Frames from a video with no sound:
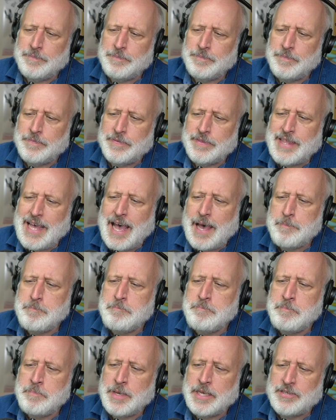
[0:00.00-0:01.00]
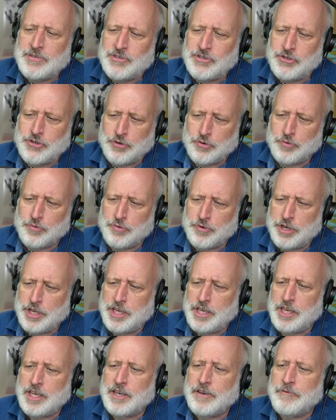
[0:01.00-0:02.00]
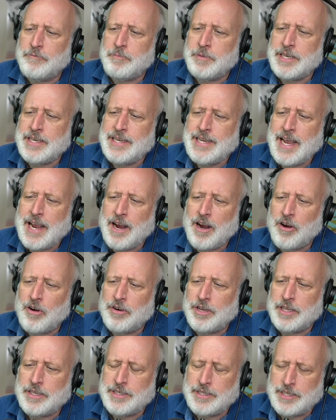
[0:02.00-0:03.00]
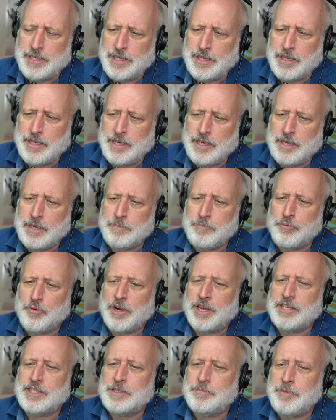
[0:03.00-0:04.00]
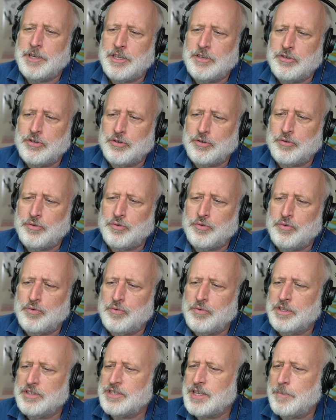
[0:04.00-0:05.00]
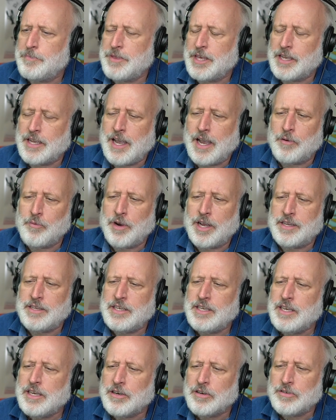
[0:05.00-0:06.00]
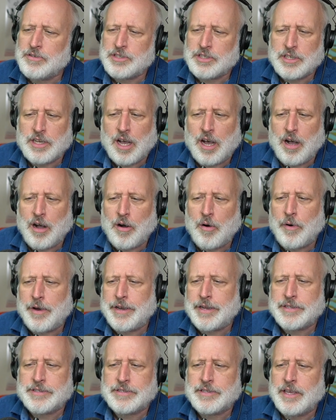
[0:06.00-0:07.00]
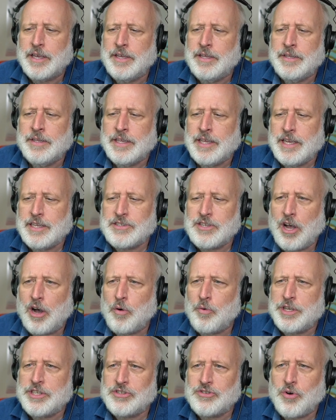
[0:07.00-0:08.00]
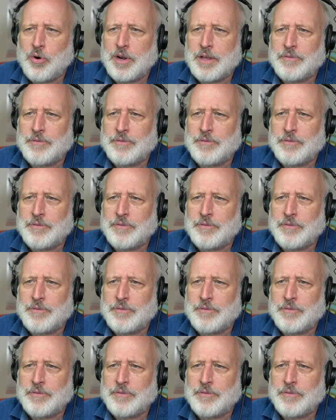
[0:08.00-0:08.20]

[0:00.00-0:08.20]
That mystery of modernity brings me to something I read years ago, and it's it's always sort of